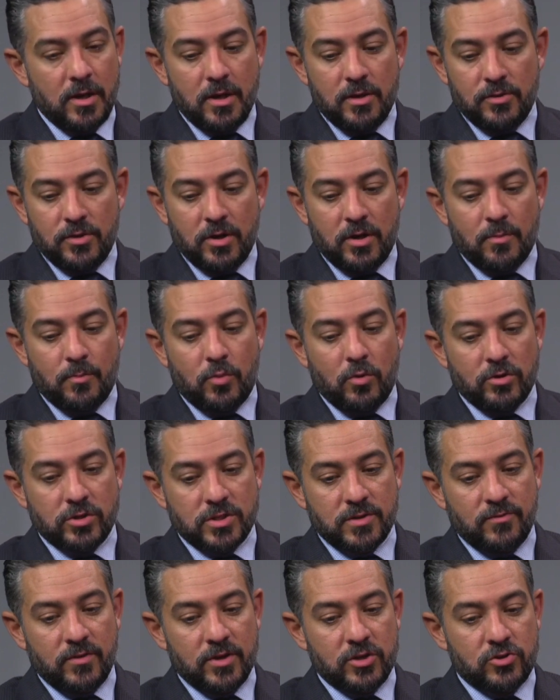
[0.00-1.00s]
that our
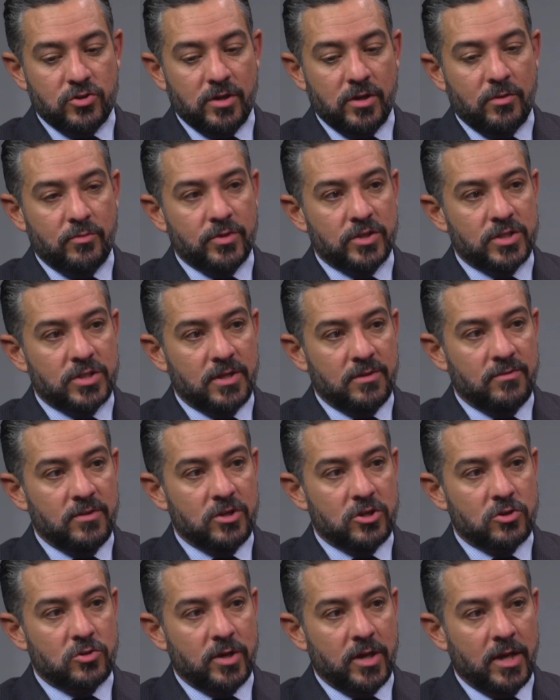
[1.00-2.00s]
ports of entry are receiving
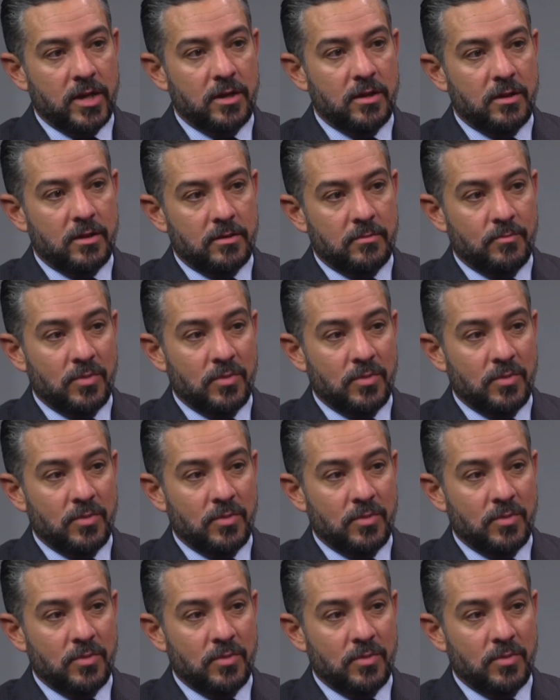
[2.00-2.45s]
trade,